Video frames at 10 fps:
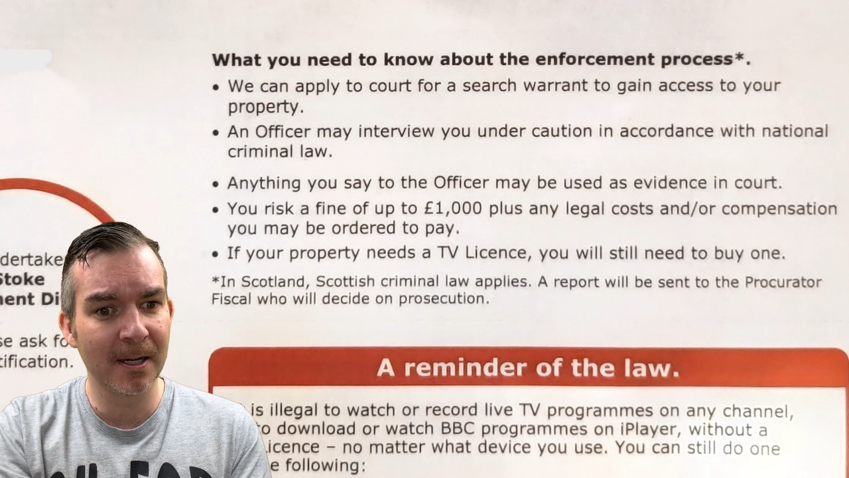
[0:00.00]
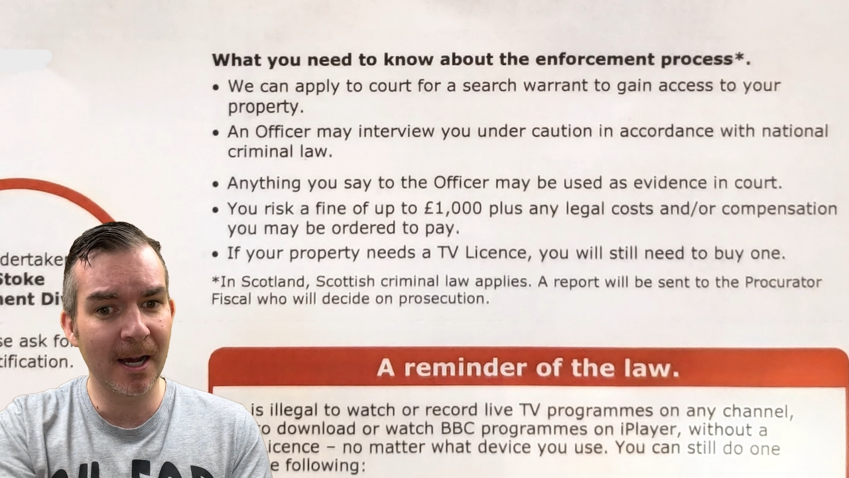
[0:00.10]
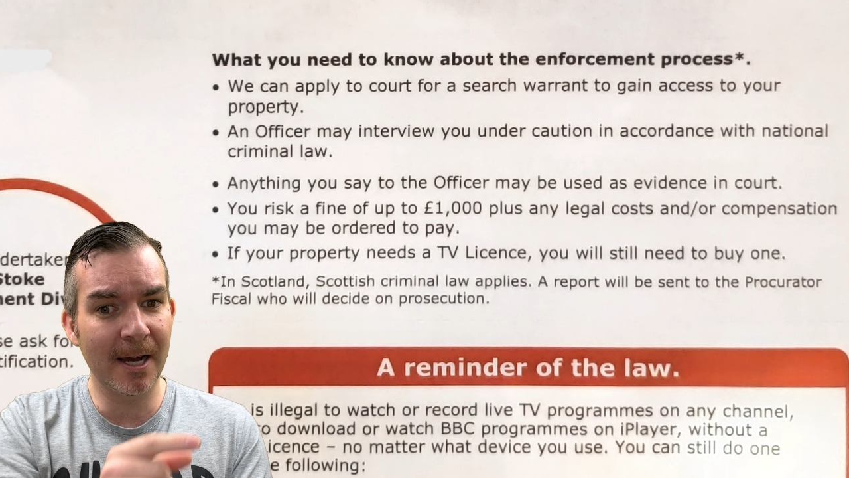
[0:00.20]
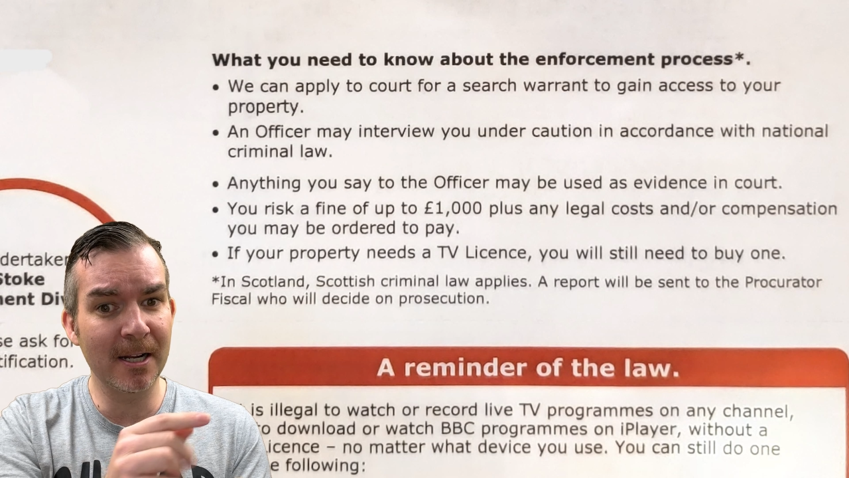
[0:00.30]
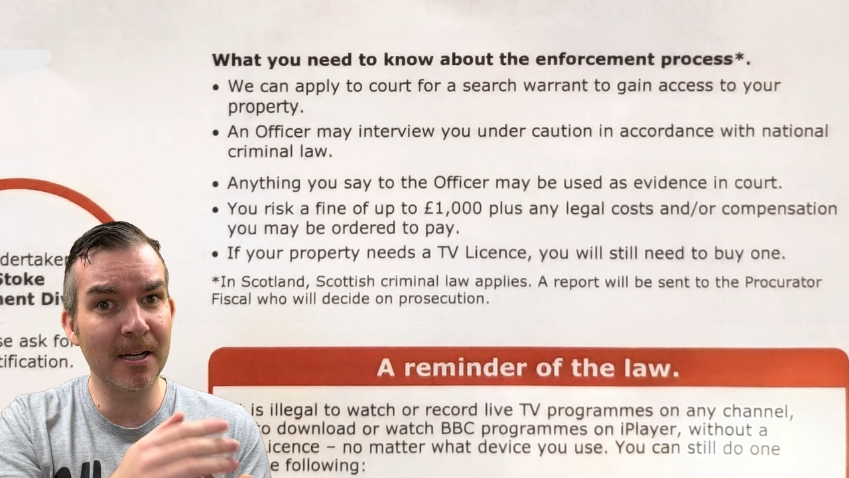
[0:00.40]

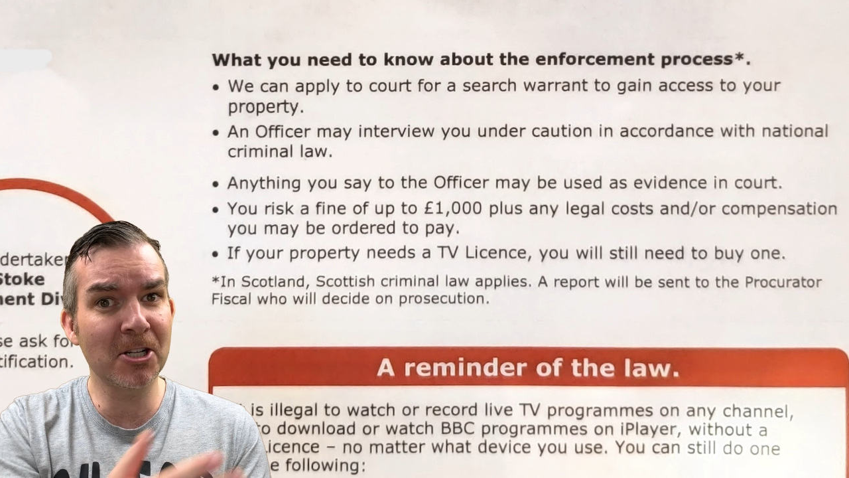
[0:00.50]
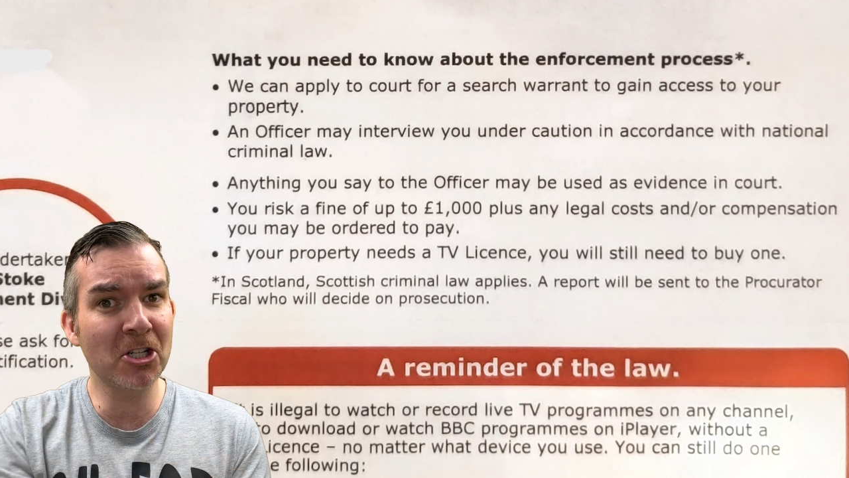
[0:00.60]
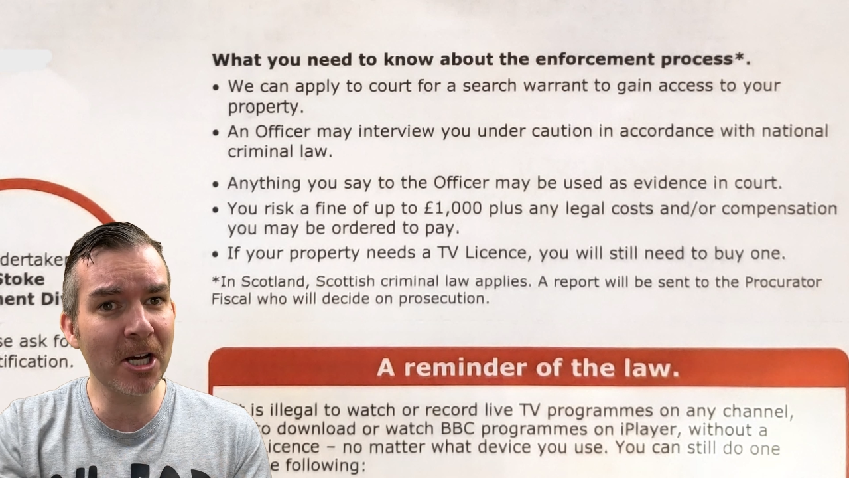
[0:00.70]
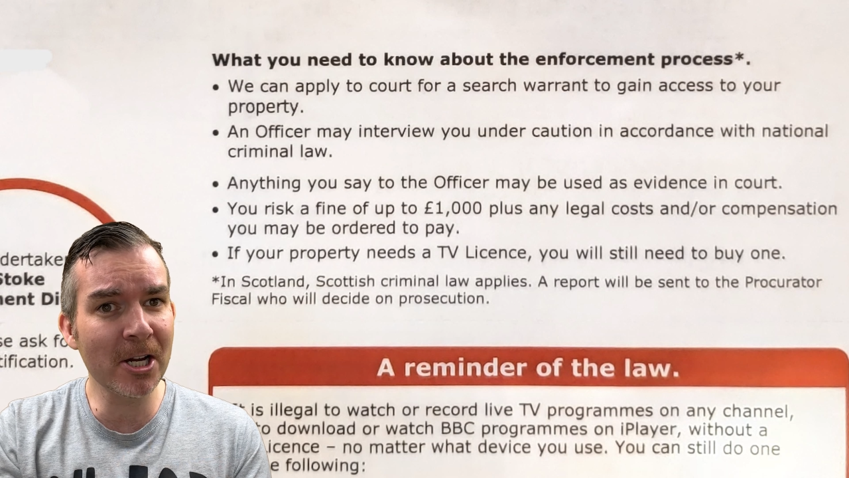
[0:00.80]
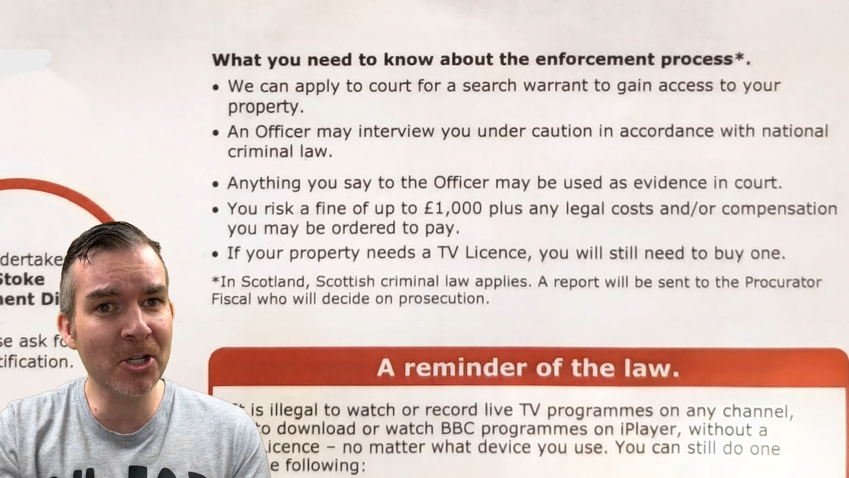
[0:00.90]
and then a
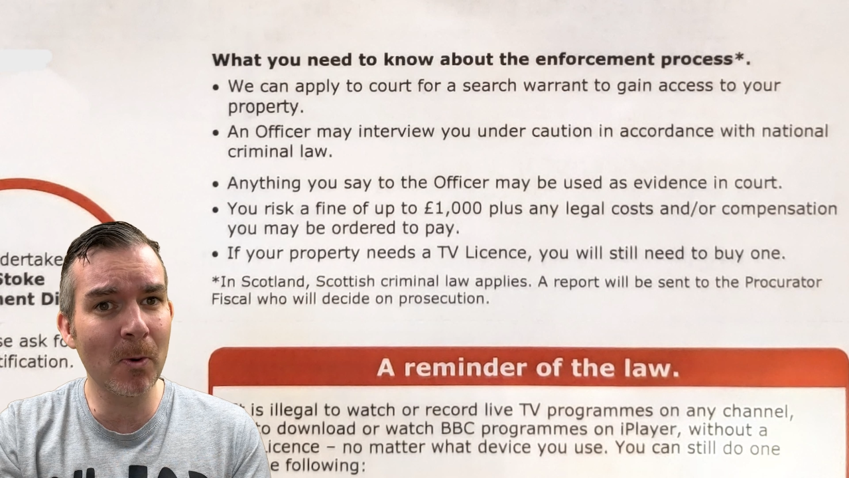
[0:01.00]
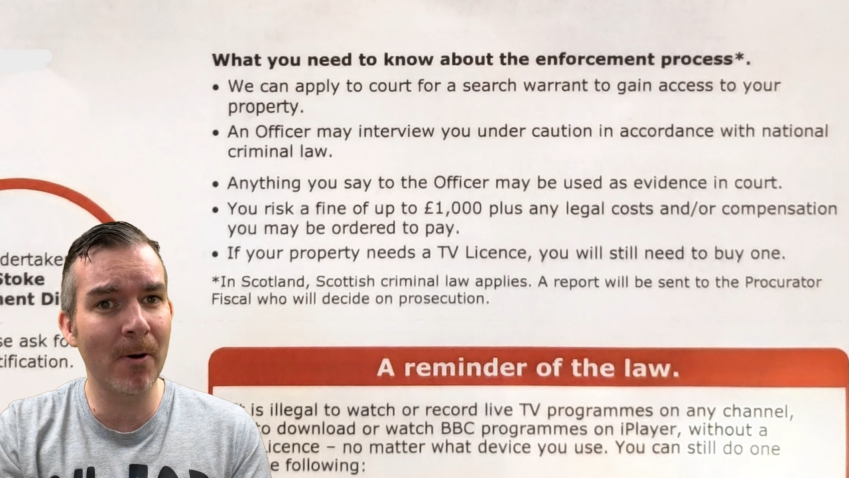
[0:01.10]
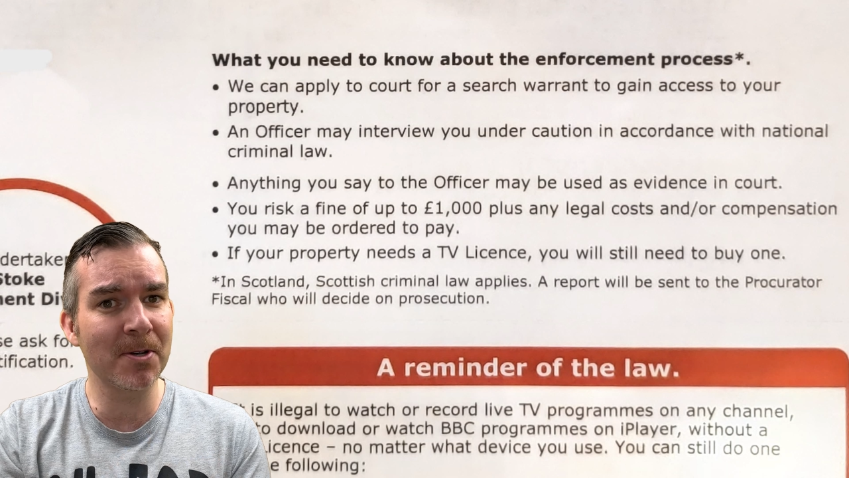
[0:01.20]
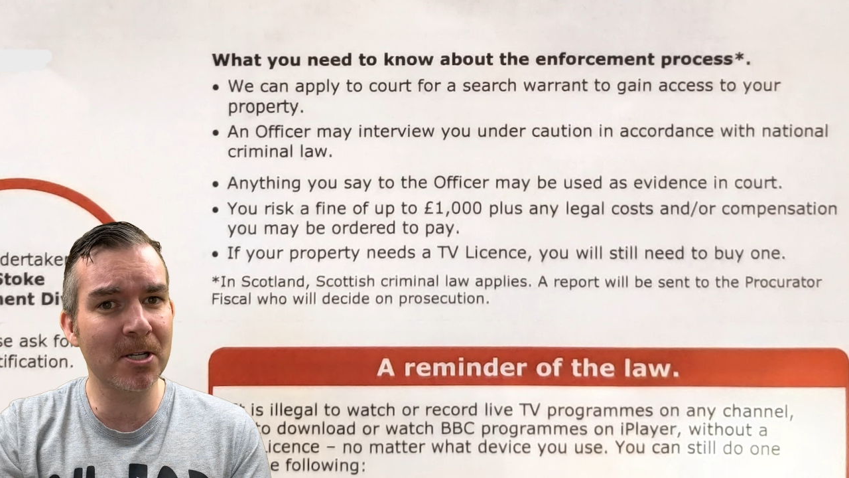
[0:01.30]
search warrant.